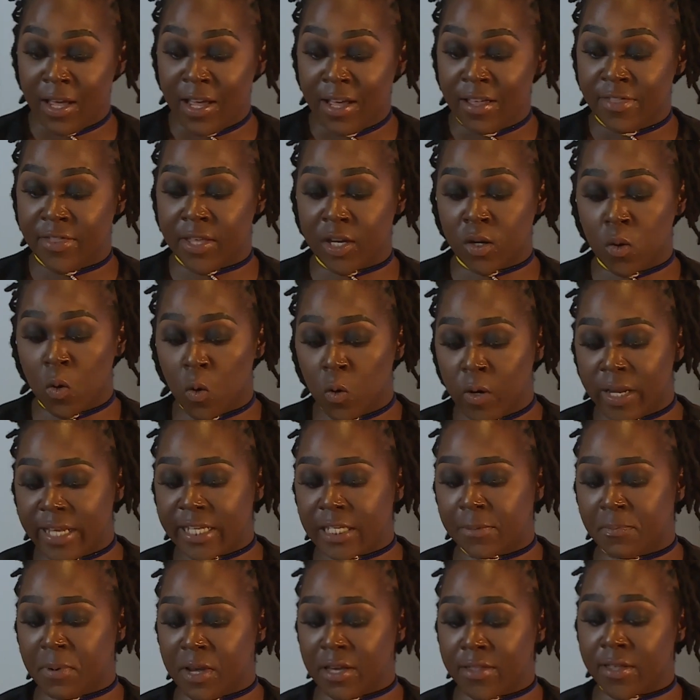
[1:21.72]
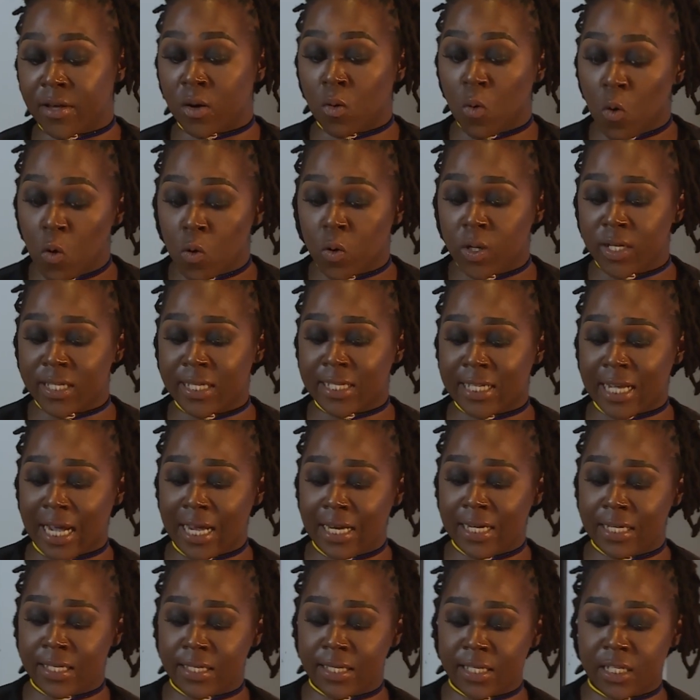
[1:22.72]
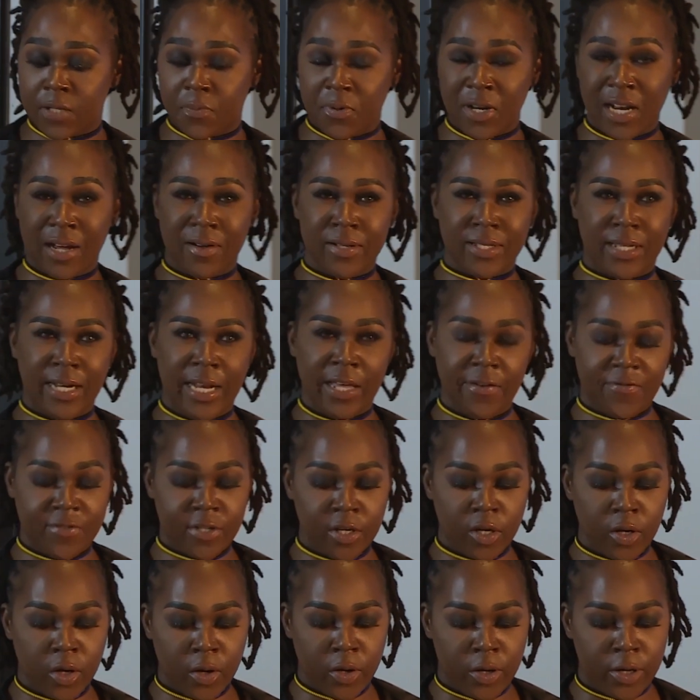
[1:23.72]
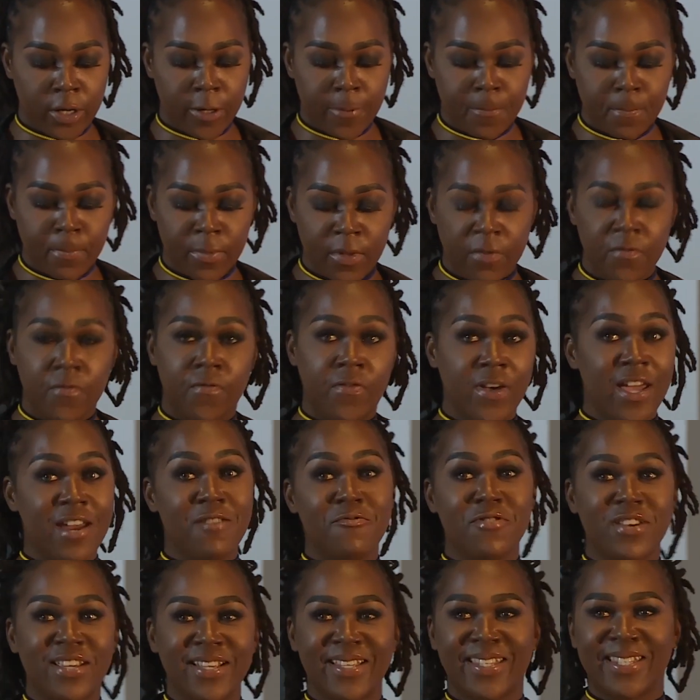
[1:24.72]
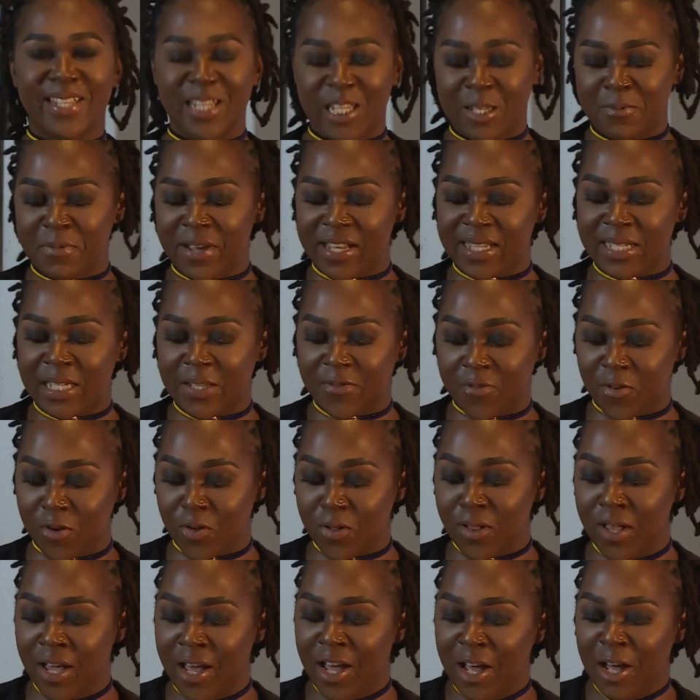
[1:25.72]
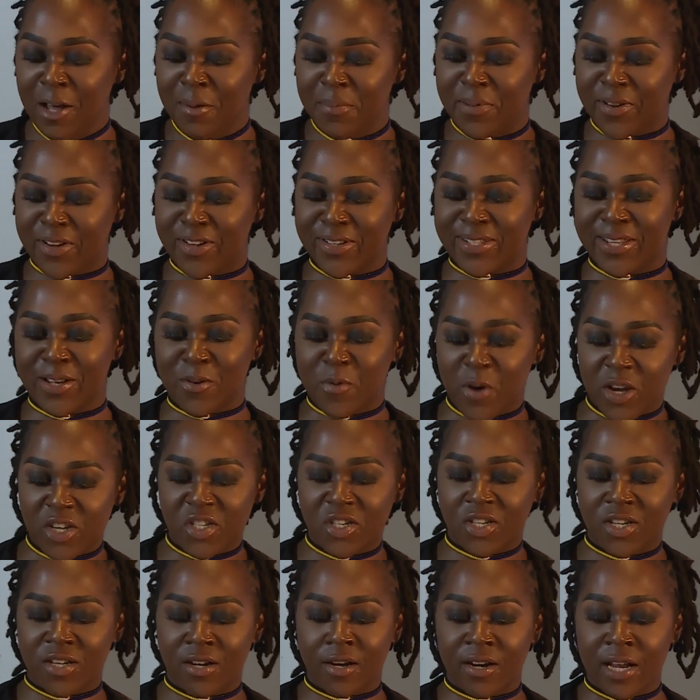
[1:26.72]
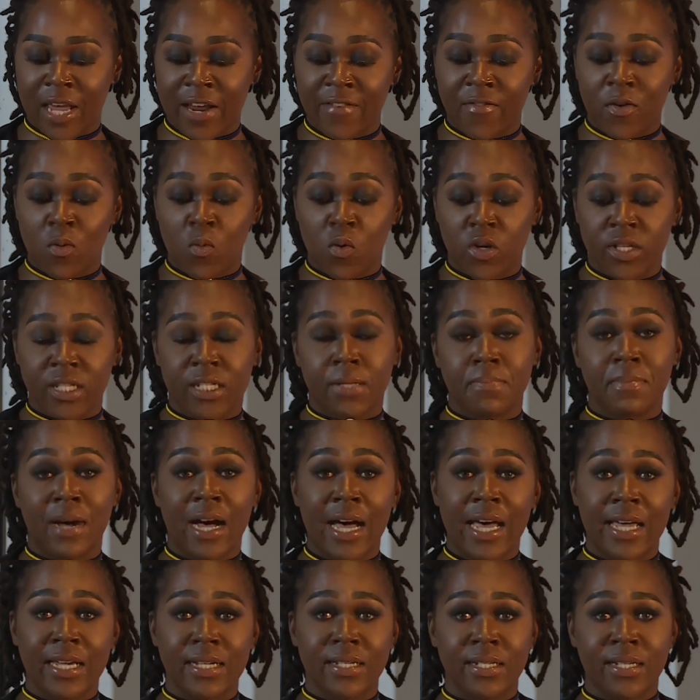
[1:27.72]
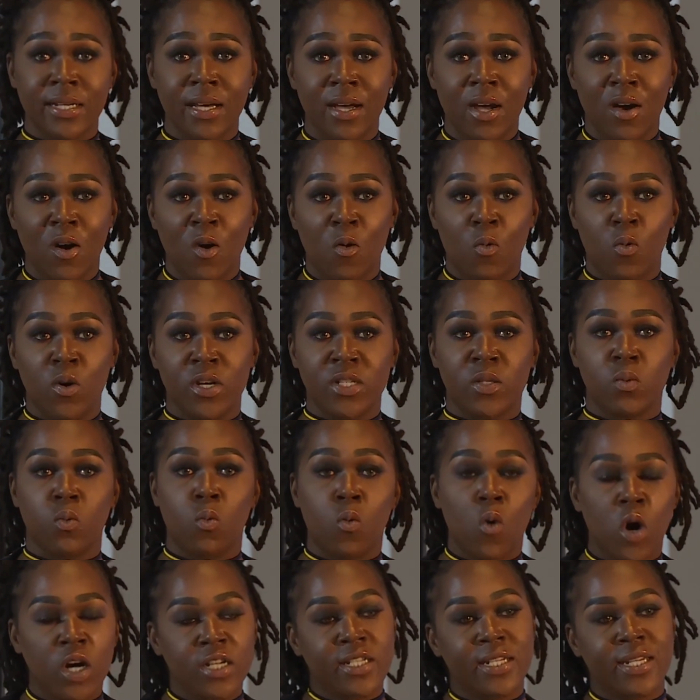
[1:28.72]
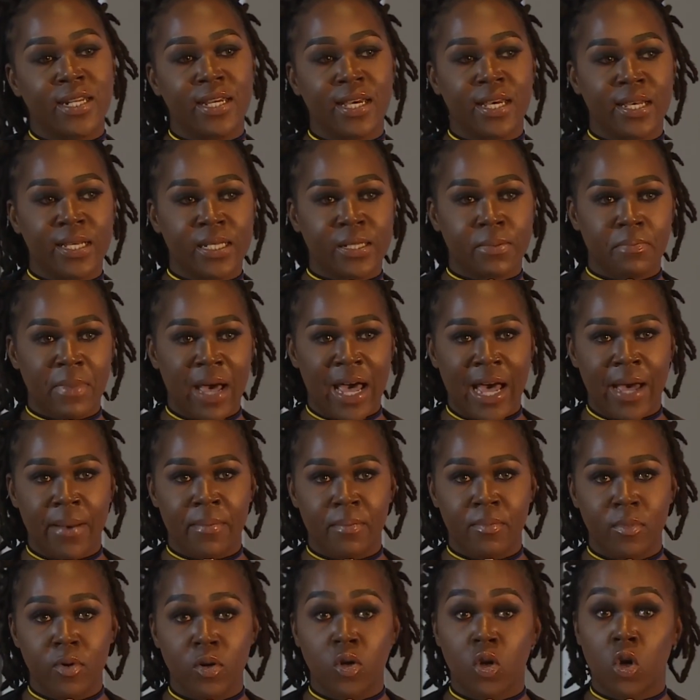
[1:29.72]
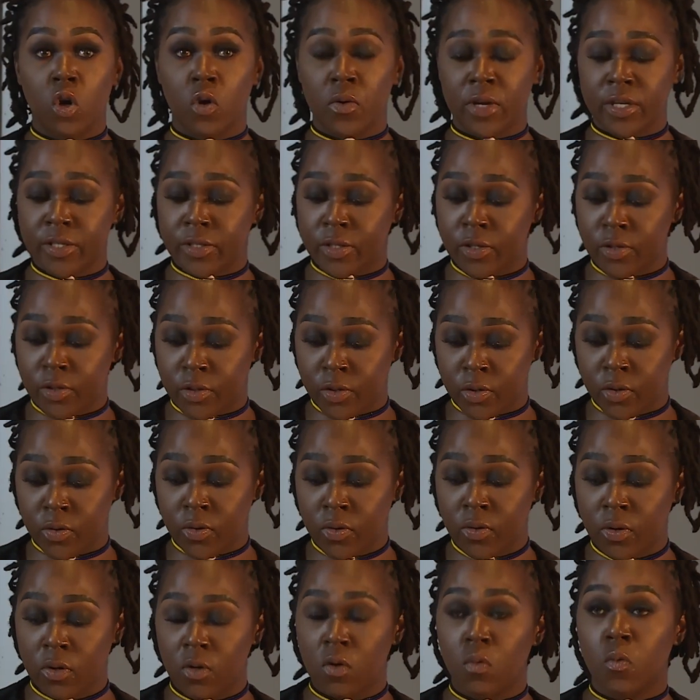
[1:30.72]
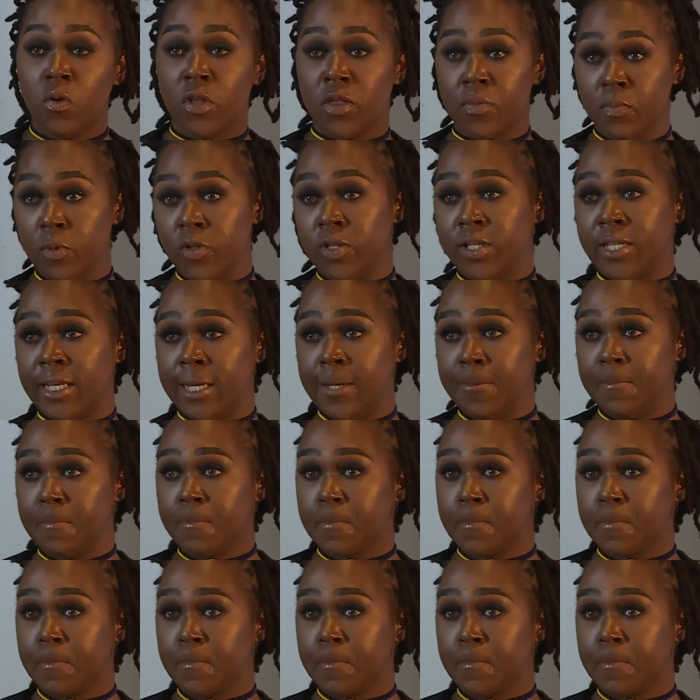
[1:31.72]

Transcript: There'd always be that awkward silence when I was left alone, very suspenseful, because the question on everyone's mind was, what is ma'am going to do with Muzi?